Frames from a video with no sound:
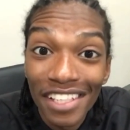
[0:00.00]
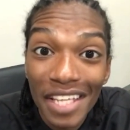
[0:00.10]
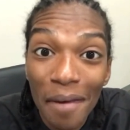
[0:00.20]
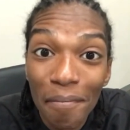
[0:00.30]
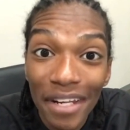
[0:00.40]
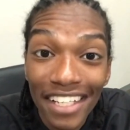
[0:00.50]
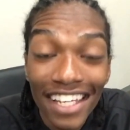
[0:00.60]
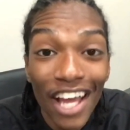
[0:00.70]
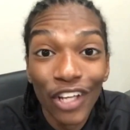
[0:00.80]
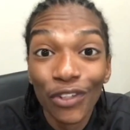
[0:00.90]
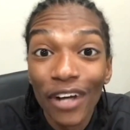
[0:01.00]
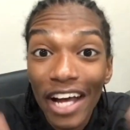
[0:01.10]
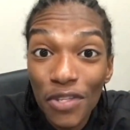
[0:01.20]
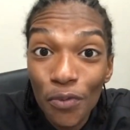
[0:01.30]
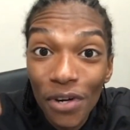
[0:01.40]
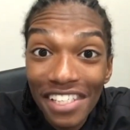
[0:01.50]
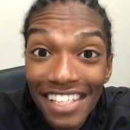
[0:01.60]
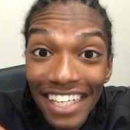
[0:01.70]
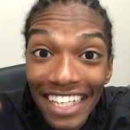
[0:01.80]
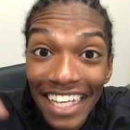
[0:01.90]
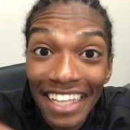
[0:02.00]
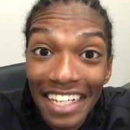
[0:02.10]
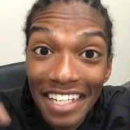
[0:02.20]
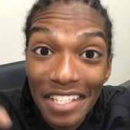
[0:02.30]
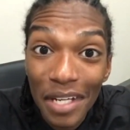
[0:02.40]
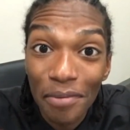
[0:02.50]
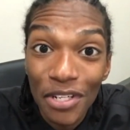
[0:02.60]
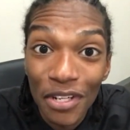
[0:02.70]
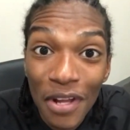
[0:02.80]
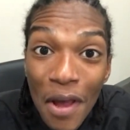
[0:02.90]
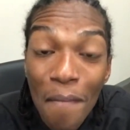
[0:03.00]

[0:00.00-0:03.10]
template. You guys will see it in the description.